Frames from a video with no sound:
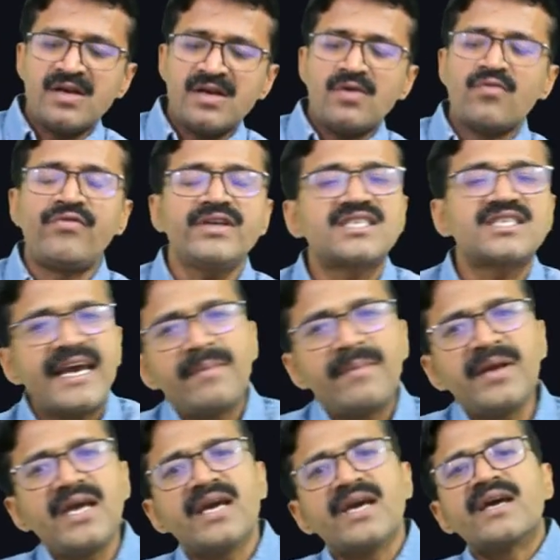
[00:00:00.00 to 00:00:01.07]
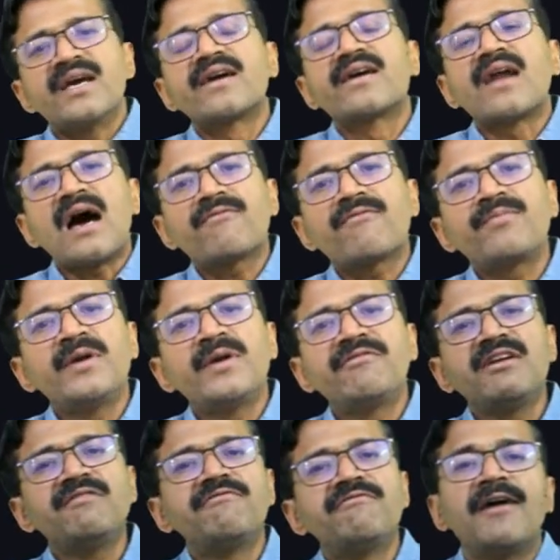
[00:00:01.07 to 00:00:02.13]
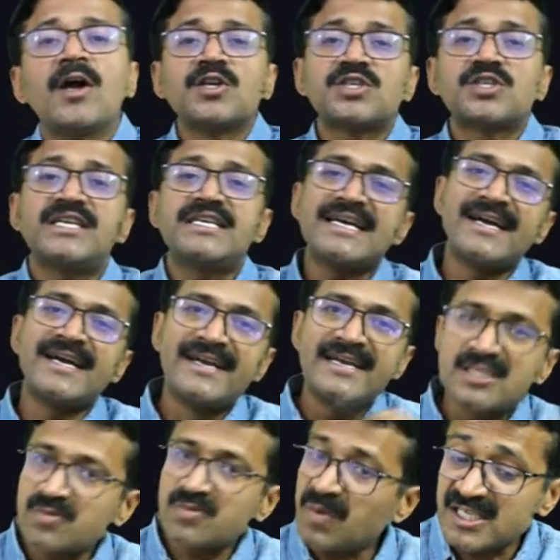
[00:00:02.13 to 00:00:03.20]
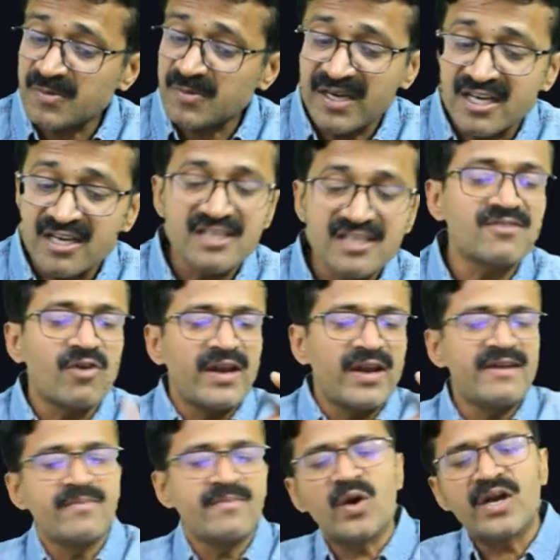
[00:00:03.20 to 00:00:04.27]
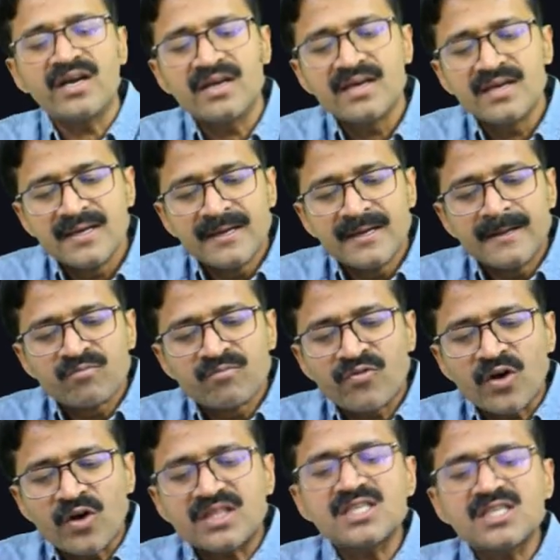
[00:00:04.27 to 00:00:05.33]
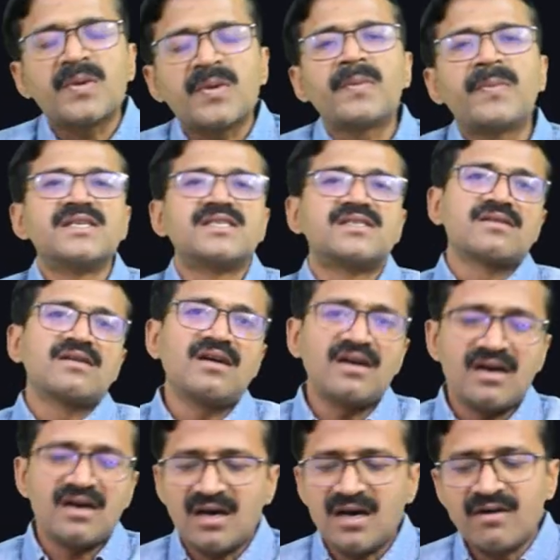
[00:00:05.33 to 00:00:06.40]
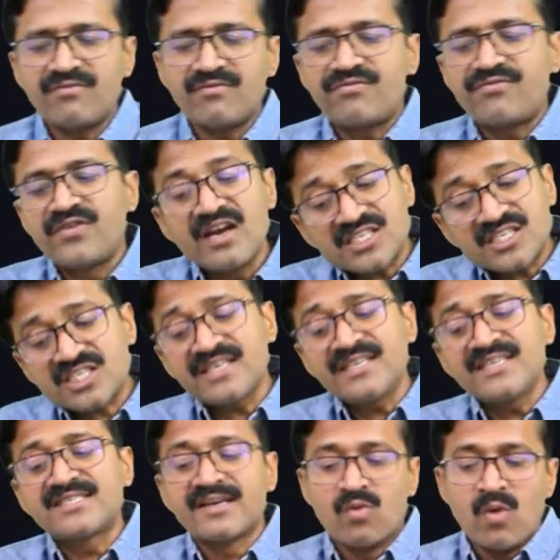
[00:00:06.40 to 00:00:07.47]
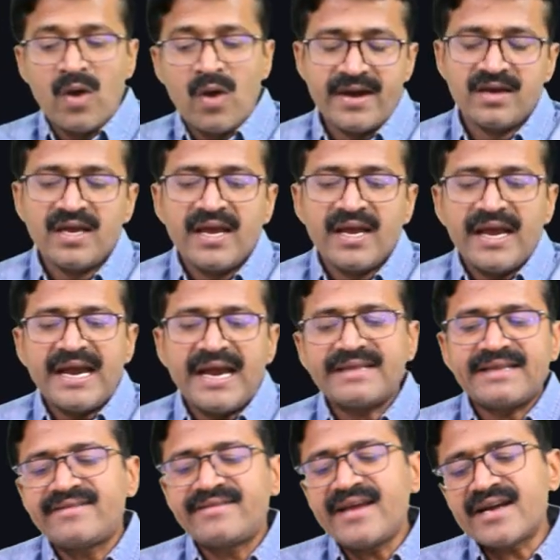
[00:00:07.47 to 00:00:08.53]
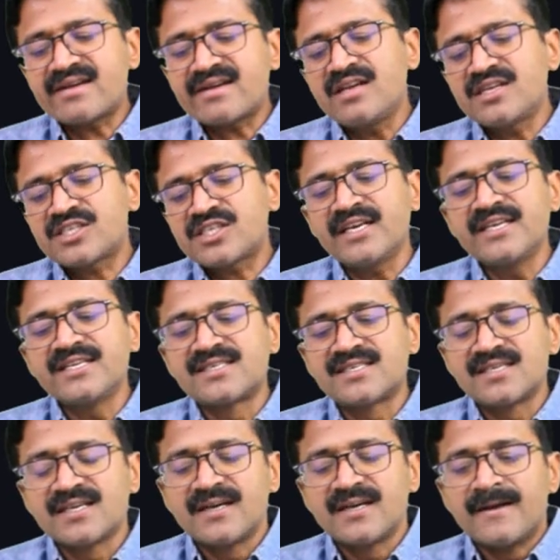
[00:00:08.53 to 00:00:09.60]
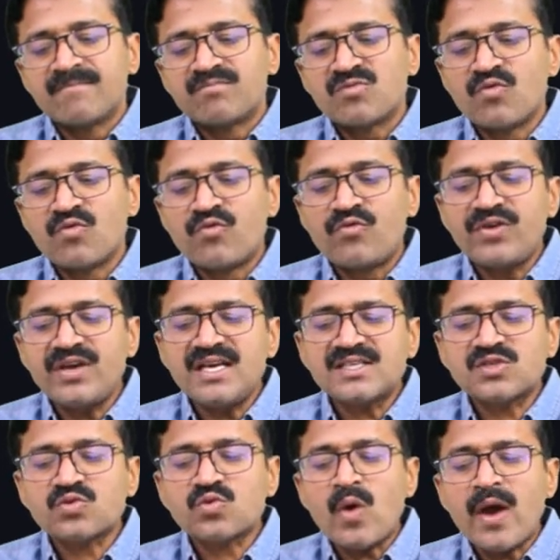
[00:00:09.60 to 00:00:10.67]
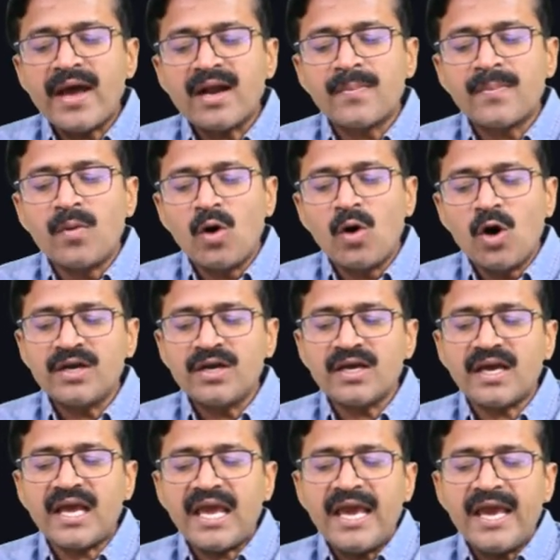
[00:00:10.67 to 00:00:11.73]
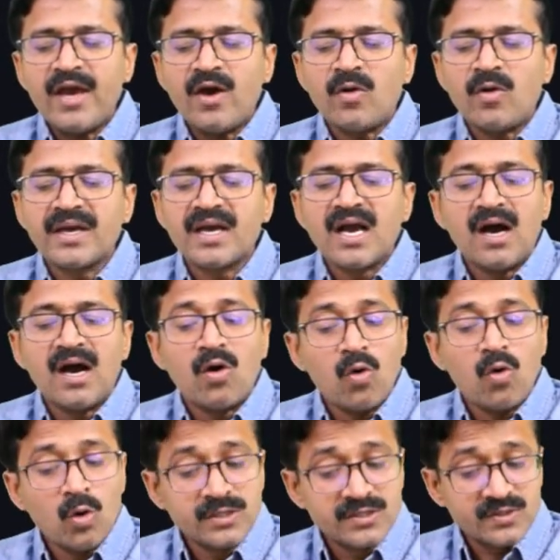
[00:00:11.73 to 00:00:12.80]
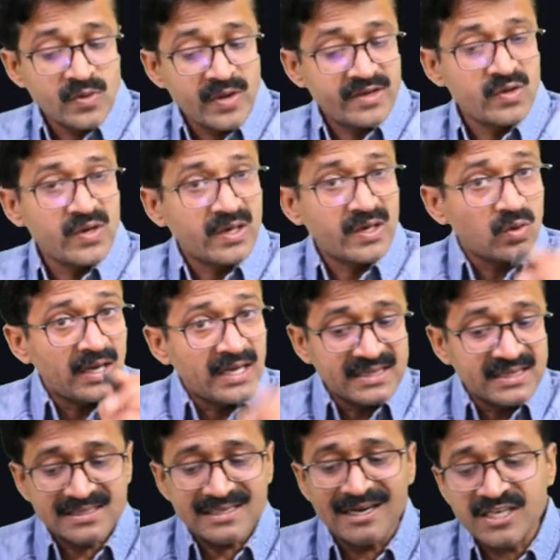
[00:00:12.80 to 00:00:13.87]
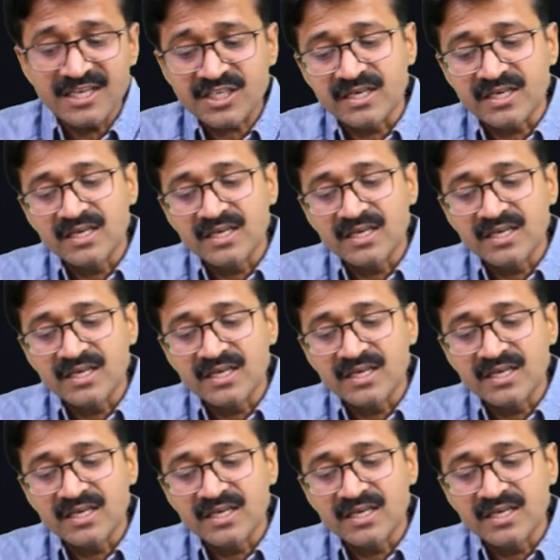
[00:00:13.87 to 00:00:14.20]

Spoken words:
which can be graph between velocity and displacement, it is very important. For this purpose a relation is required, and that relation is v square upon a omega whole square. You have to learn this relation,